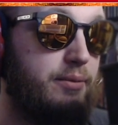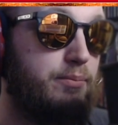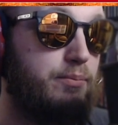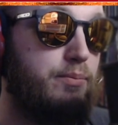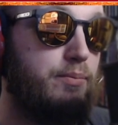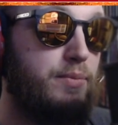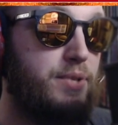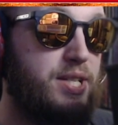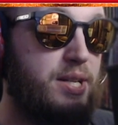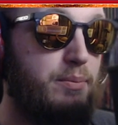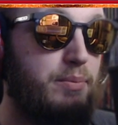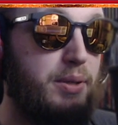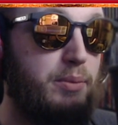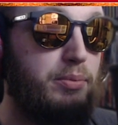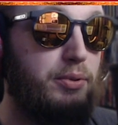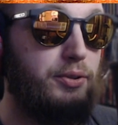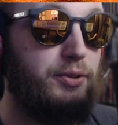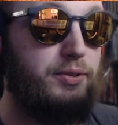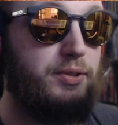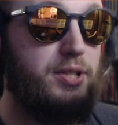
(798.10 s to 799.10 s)
Some
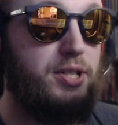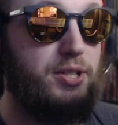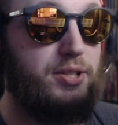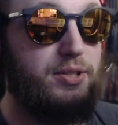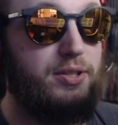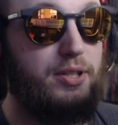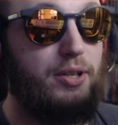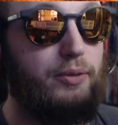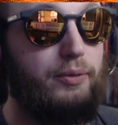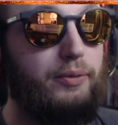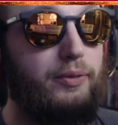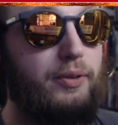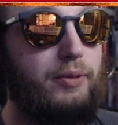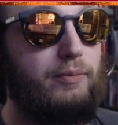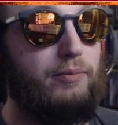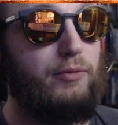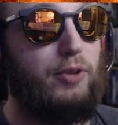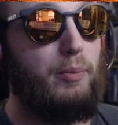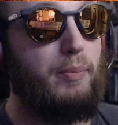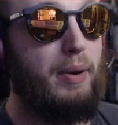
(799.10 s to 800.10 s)
people just don't
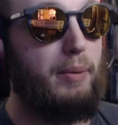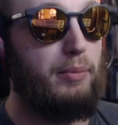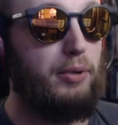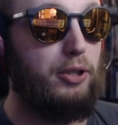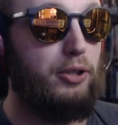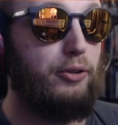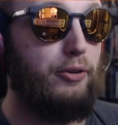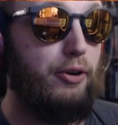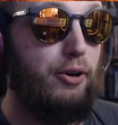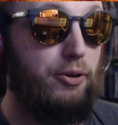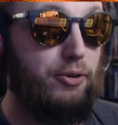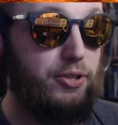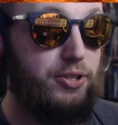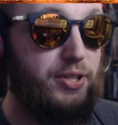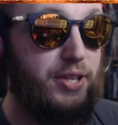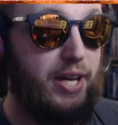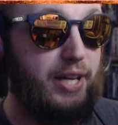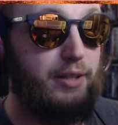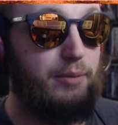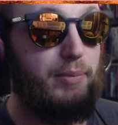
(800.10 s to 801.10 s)
remember or
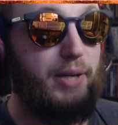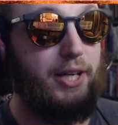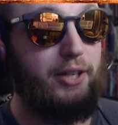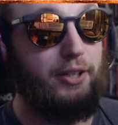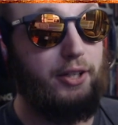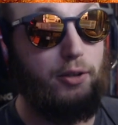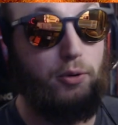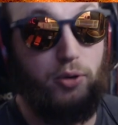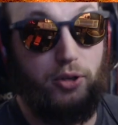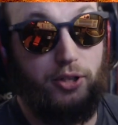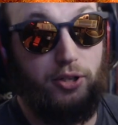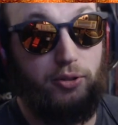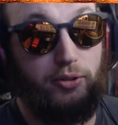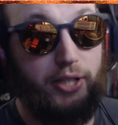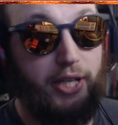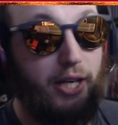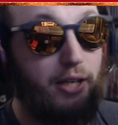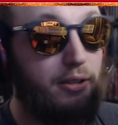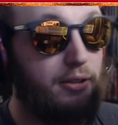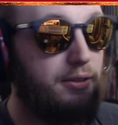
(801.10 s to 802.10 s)
notice that about it, or don't
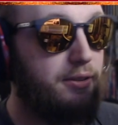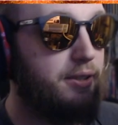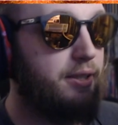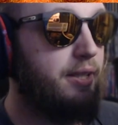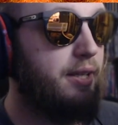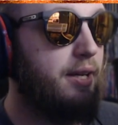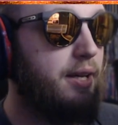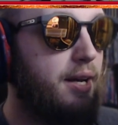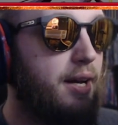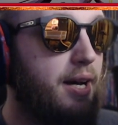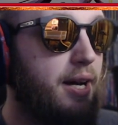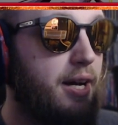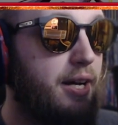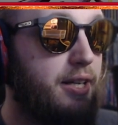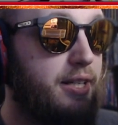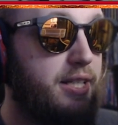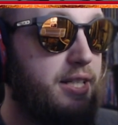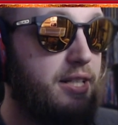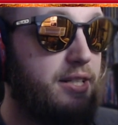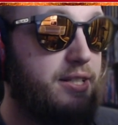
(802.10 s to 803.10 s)

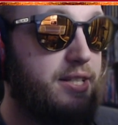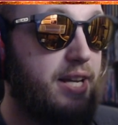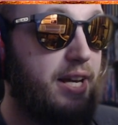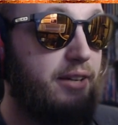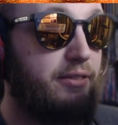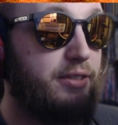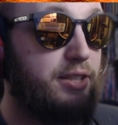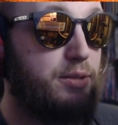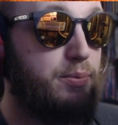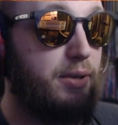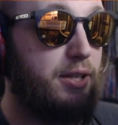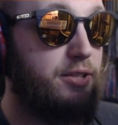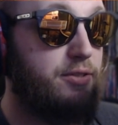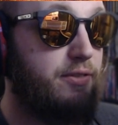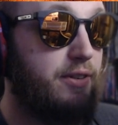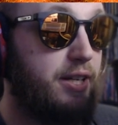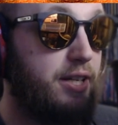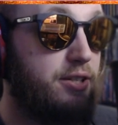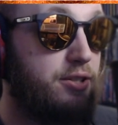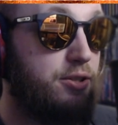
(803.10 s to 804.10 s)
care. He does have Experience
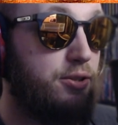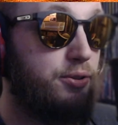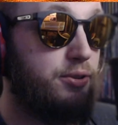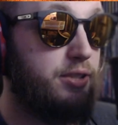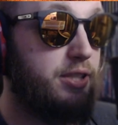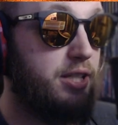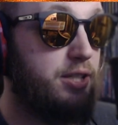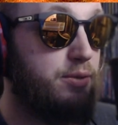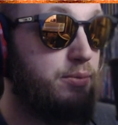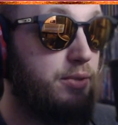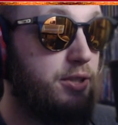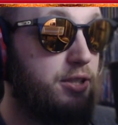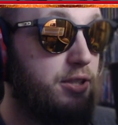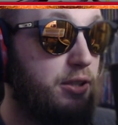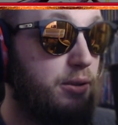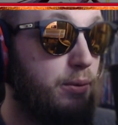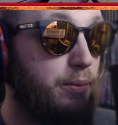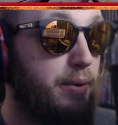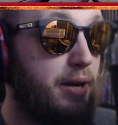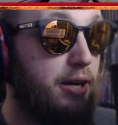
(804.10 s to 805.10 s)
Fires, Cold Judgment,
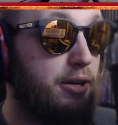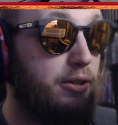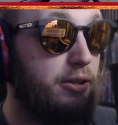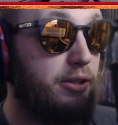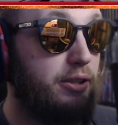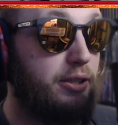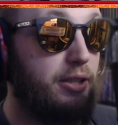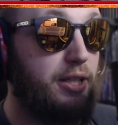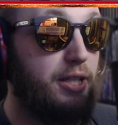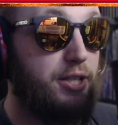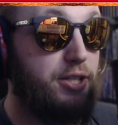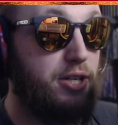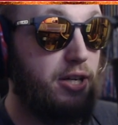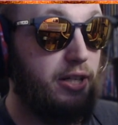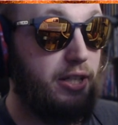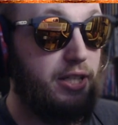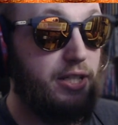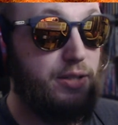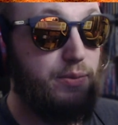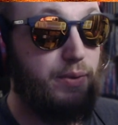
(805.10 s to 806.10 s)
Turn of Power,
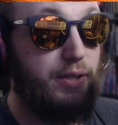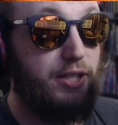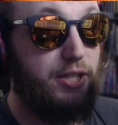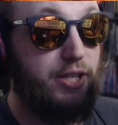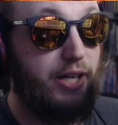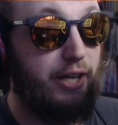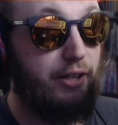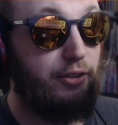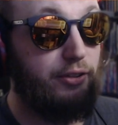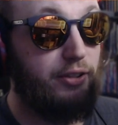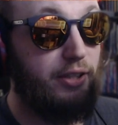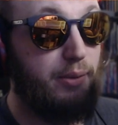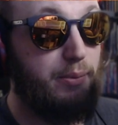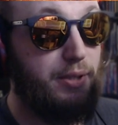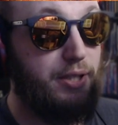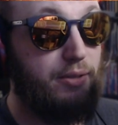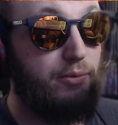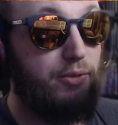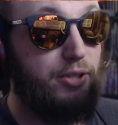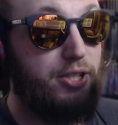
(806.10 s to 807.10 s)
Shocking Speed, Shattering
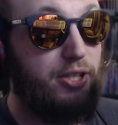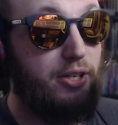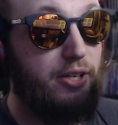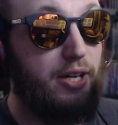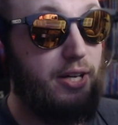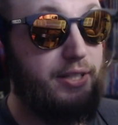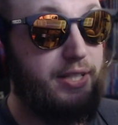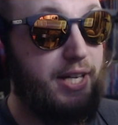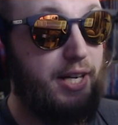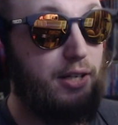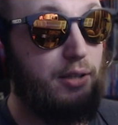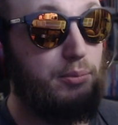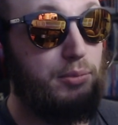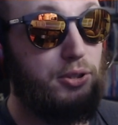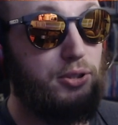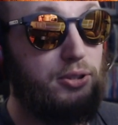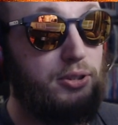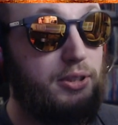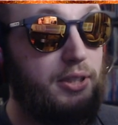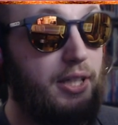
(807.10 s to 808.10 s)
Limit, which are not
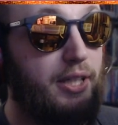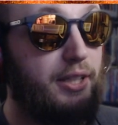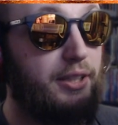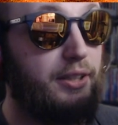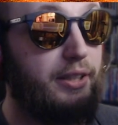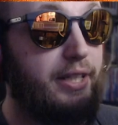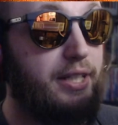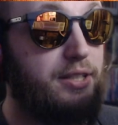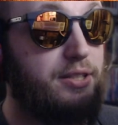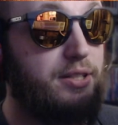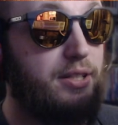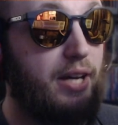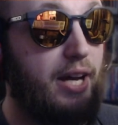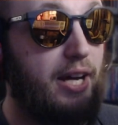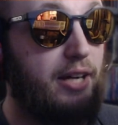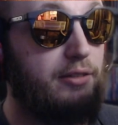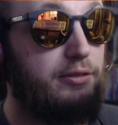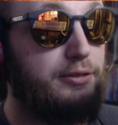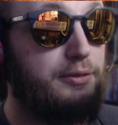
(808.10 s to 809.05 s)
terrible links to have.